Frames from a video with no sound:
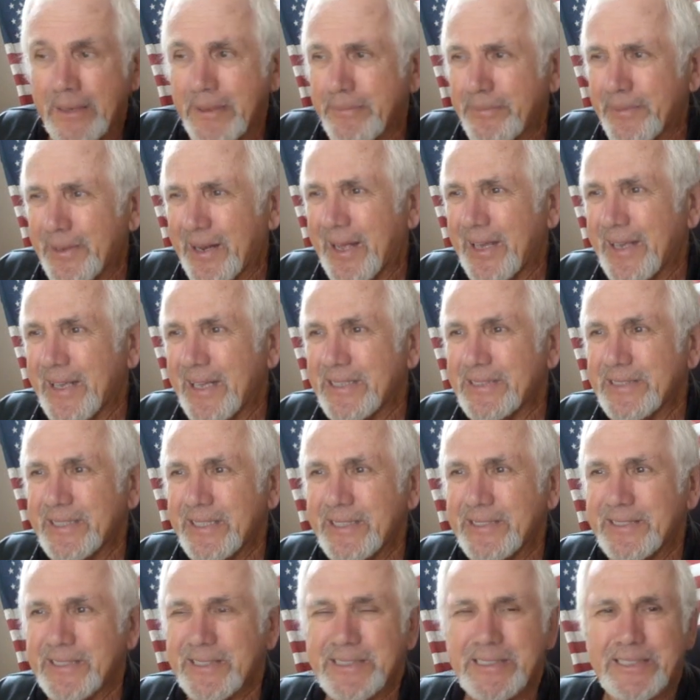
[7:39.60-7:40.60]
But I guess
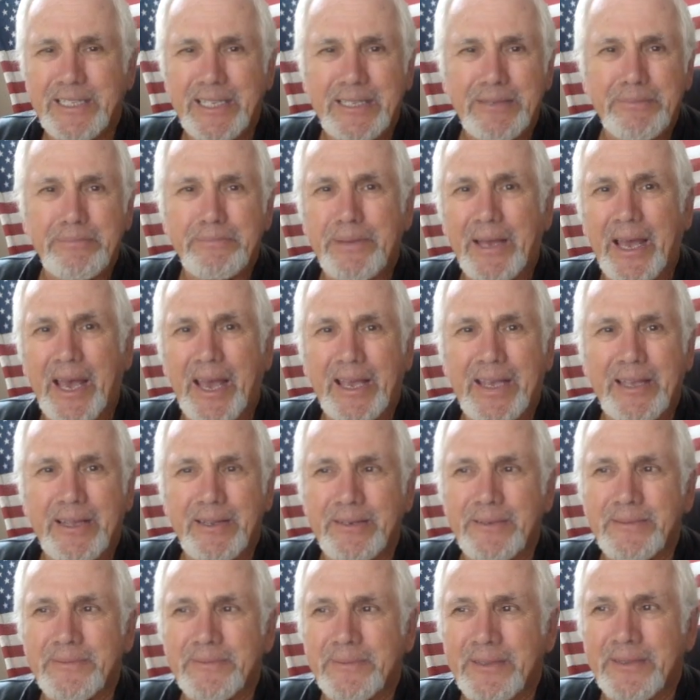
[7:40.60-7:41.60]
he's just sitting back
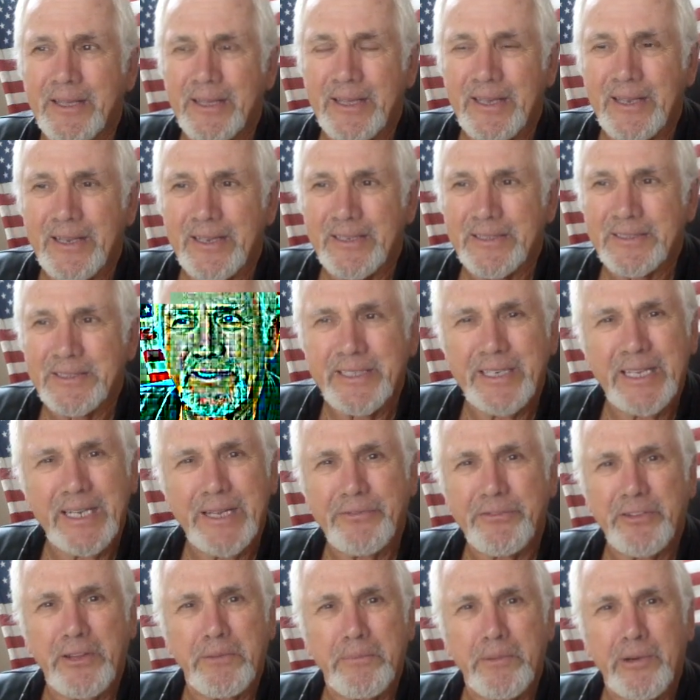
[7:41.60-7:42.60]
and seeing
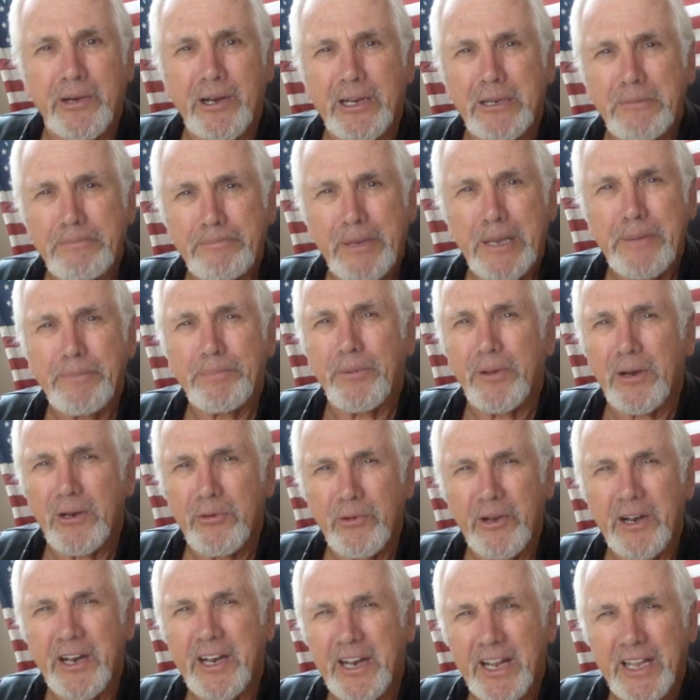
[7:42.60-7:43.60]
if the American people are
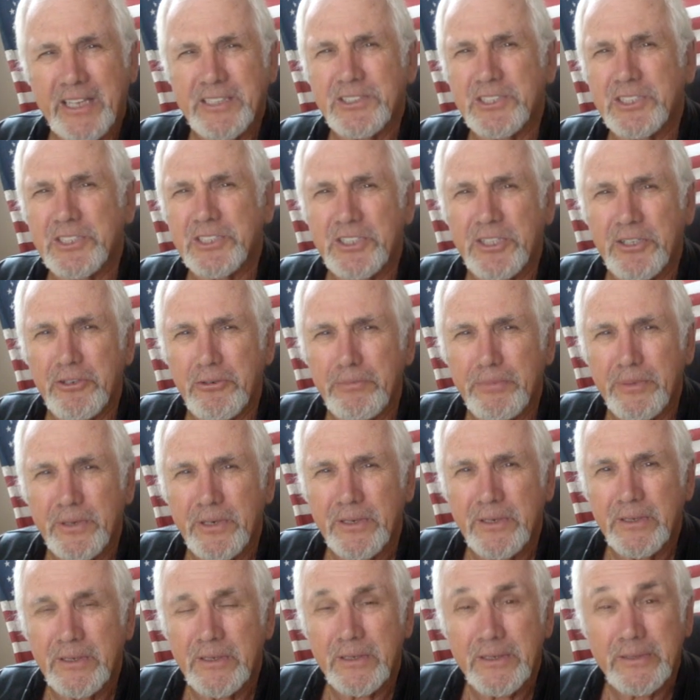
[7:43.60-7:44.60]
really that
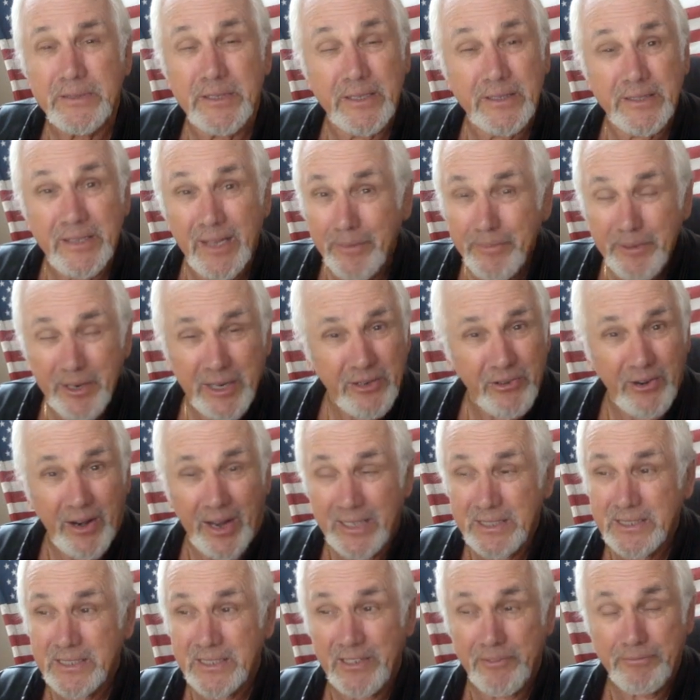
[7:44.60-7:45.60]
stupid. The
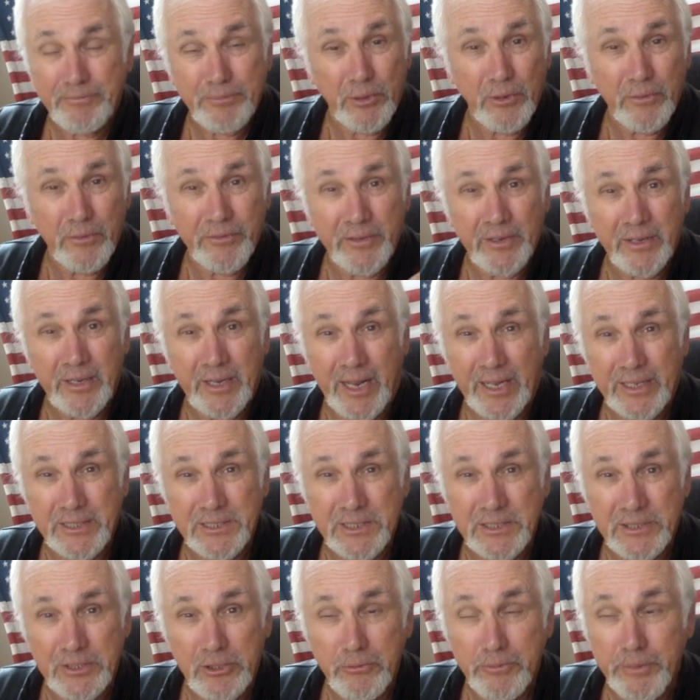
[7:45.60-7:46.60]
Democrats have proven they're that
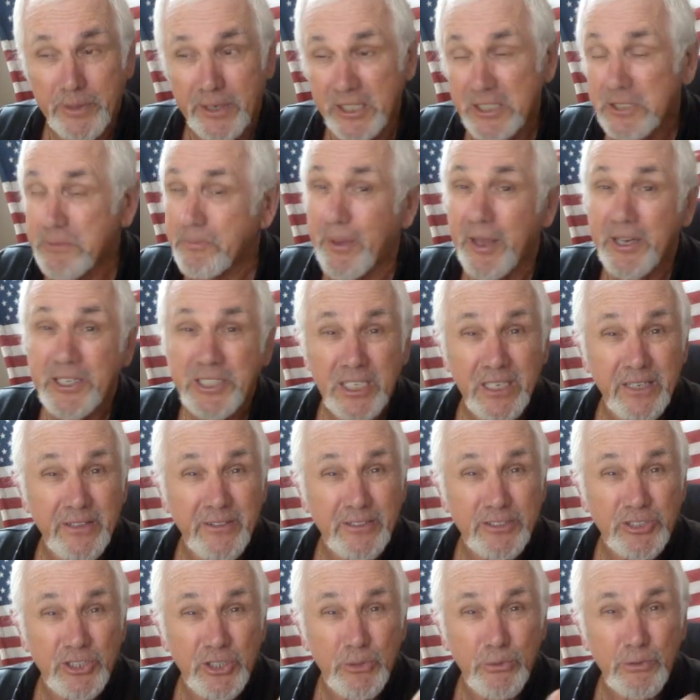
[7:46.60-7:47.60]
stupid, especially
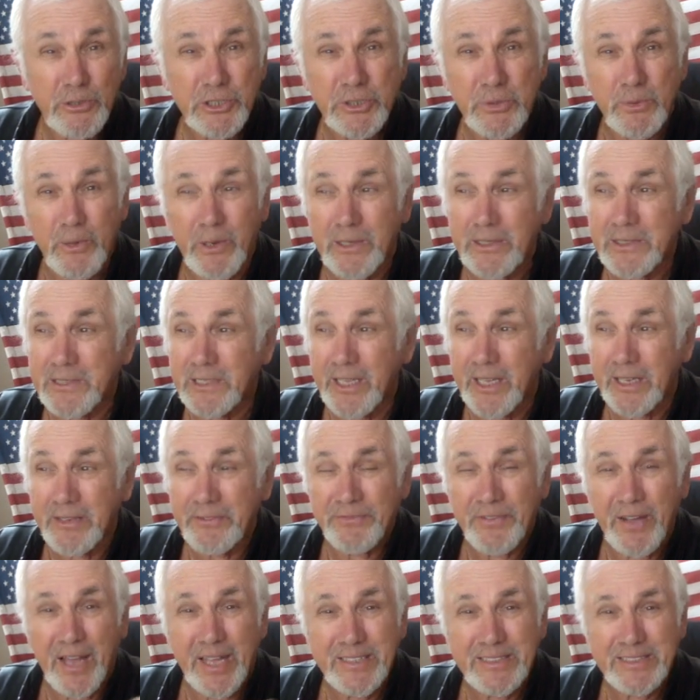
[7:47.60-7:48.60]
the Jewish ones like
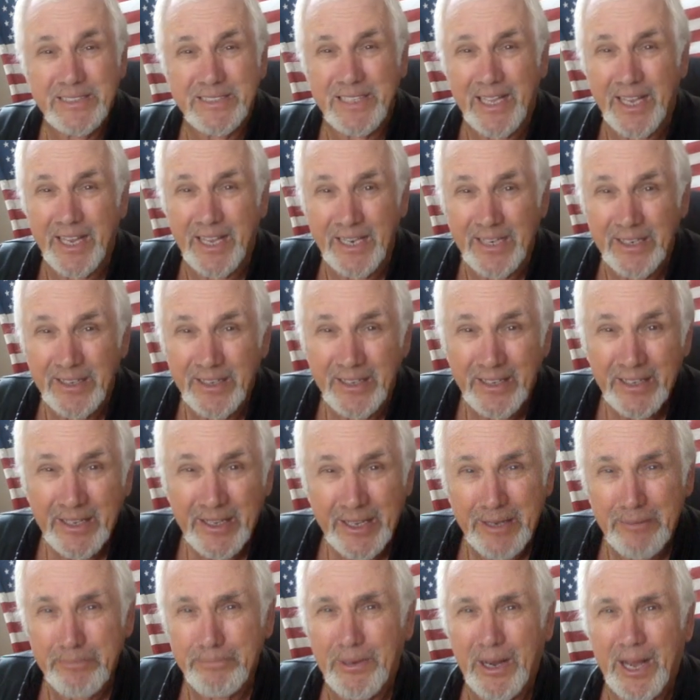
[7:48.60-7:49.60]
Feinstein
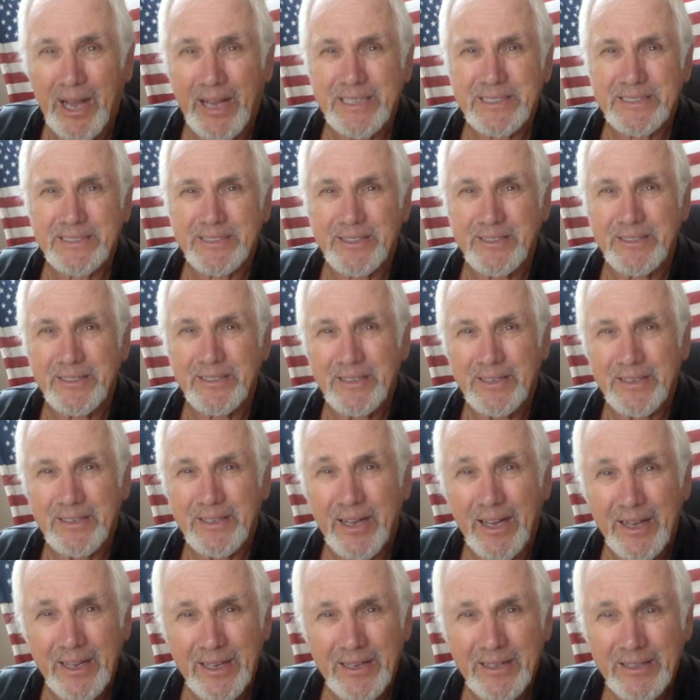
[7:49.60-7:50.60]
and Boxer.
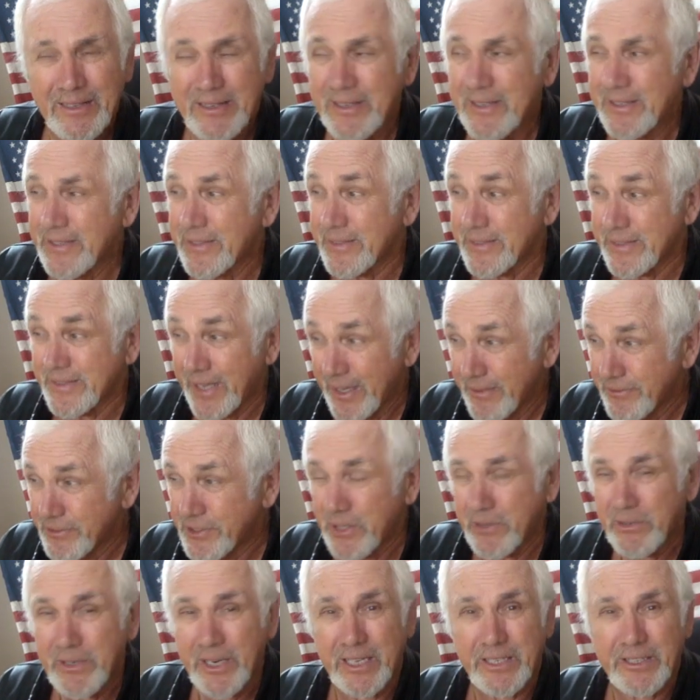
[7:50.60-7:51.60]
Huh? They've
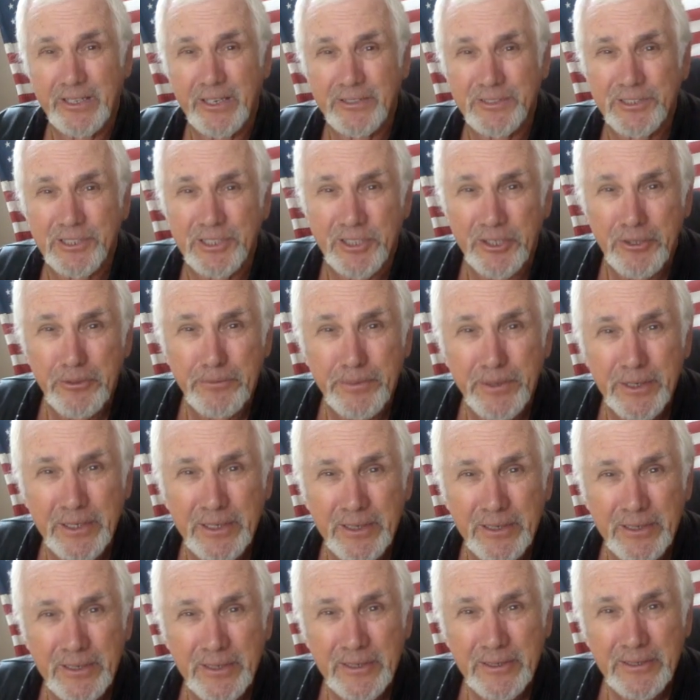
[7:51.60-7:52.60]
shown that they're
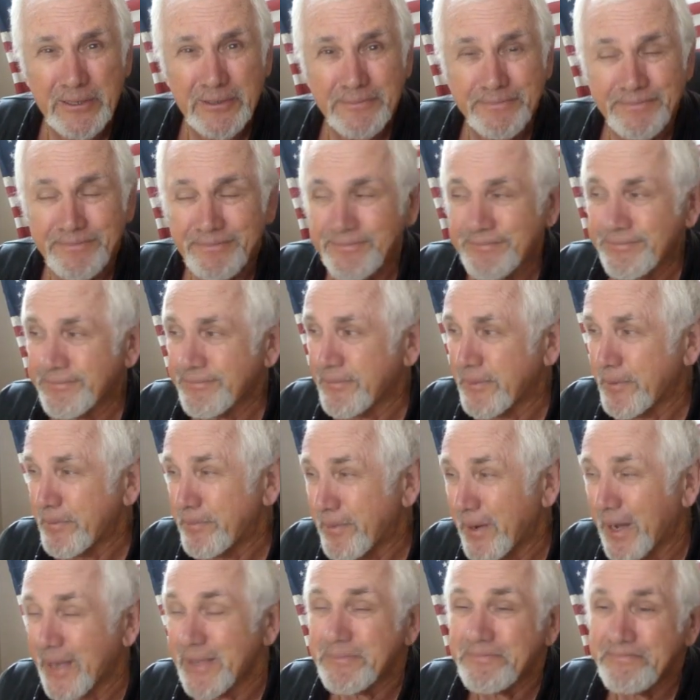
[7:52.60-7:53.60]
stupid.
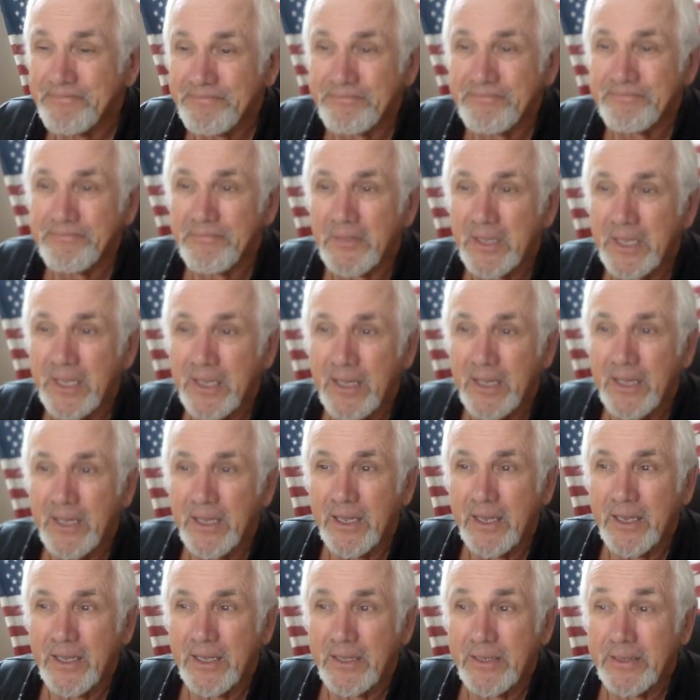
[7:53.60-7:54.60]
But
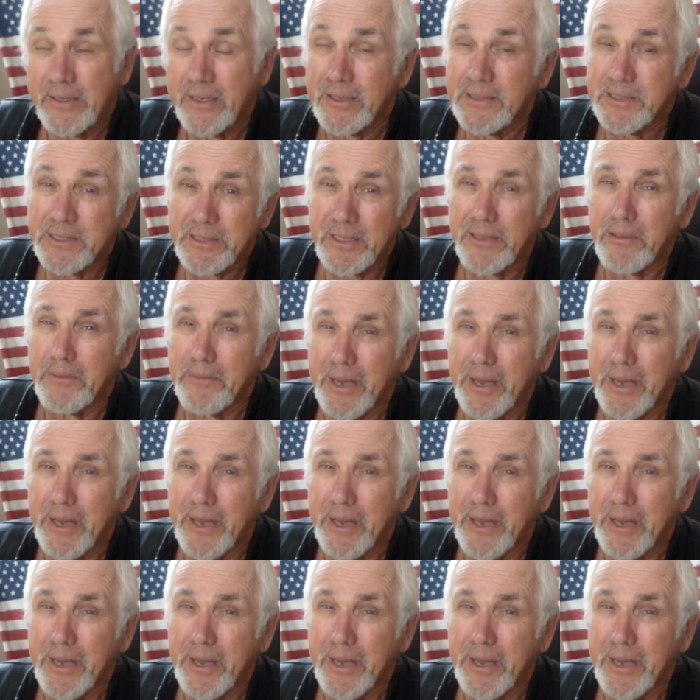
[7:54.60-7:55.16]
there still